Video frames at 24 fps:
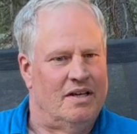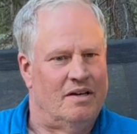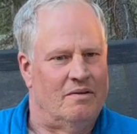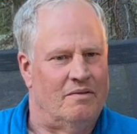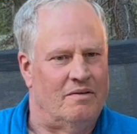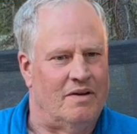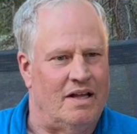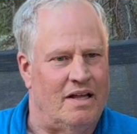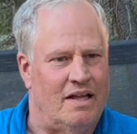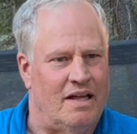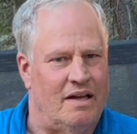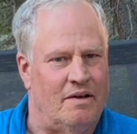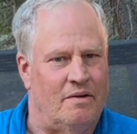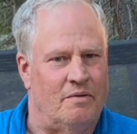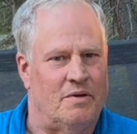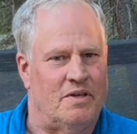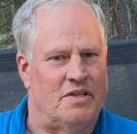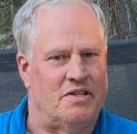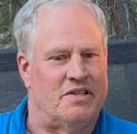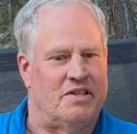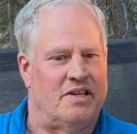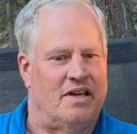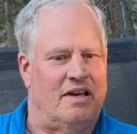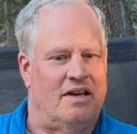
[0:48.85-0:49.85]
Well, I
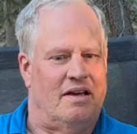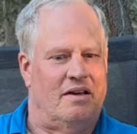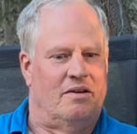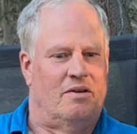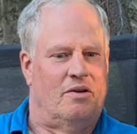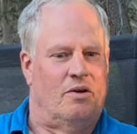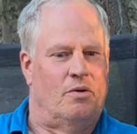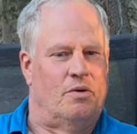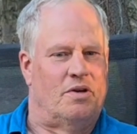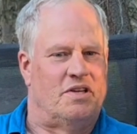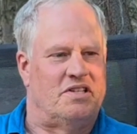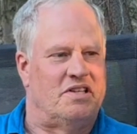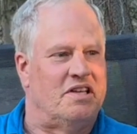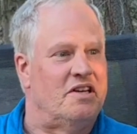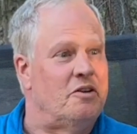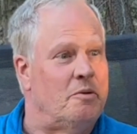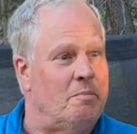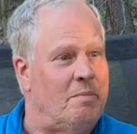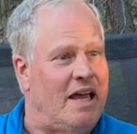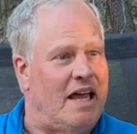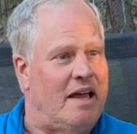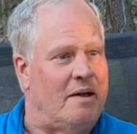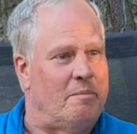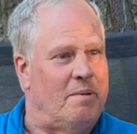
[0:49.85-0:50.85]
was always into
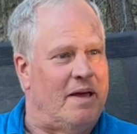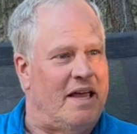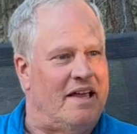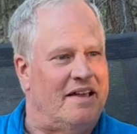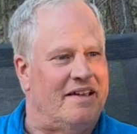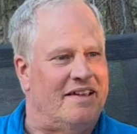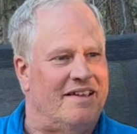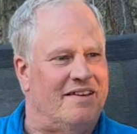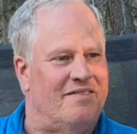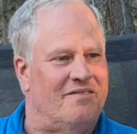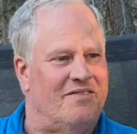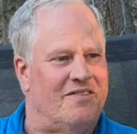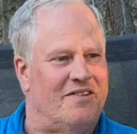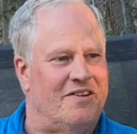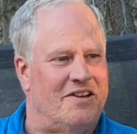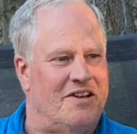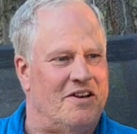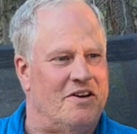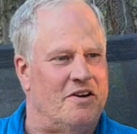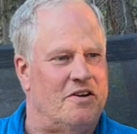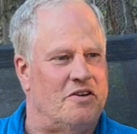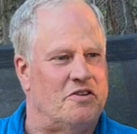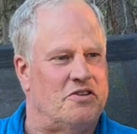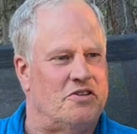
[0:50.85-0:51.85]
backpacking for
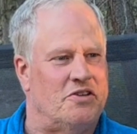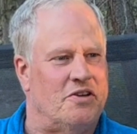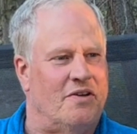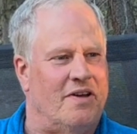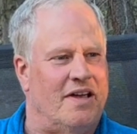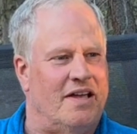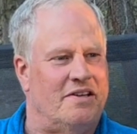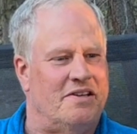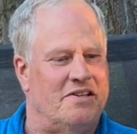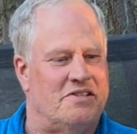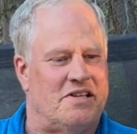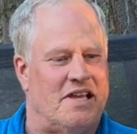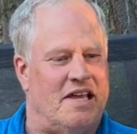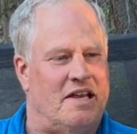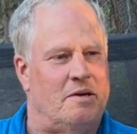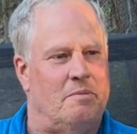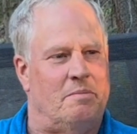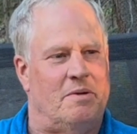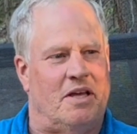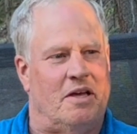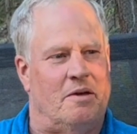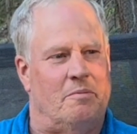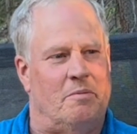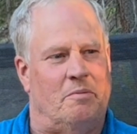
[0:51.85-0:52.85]
years, so I decided to
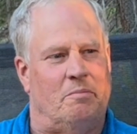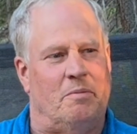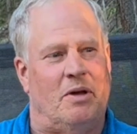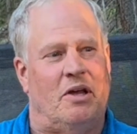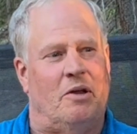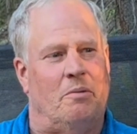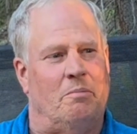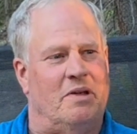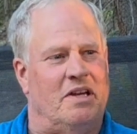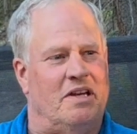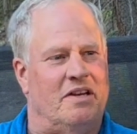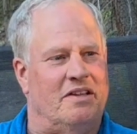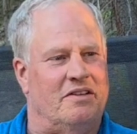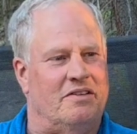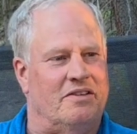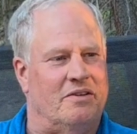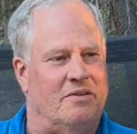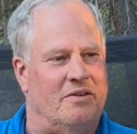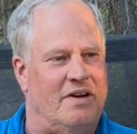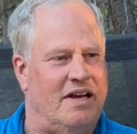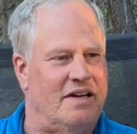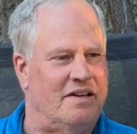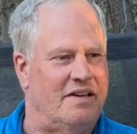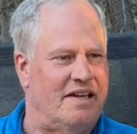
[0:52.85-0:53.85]
become a bellman at the
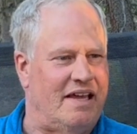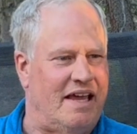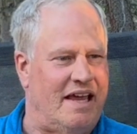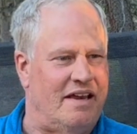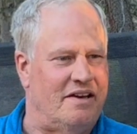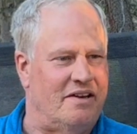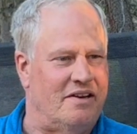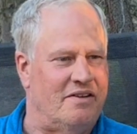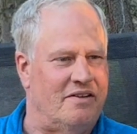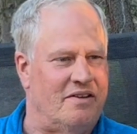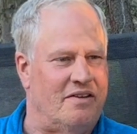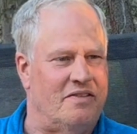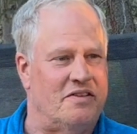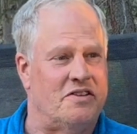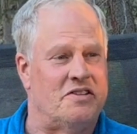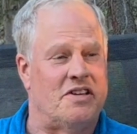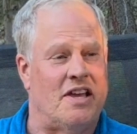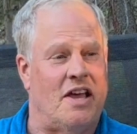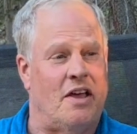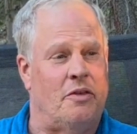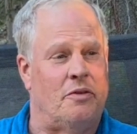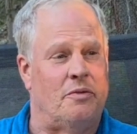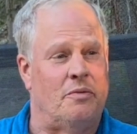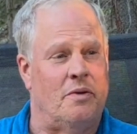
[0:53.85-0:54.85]
Grand Canyon on the
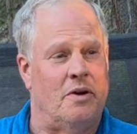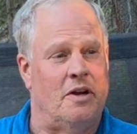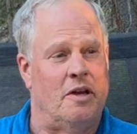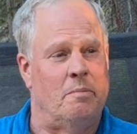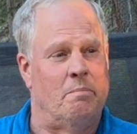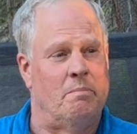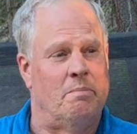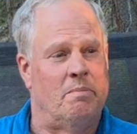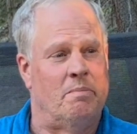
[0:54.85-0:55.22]
South Rim.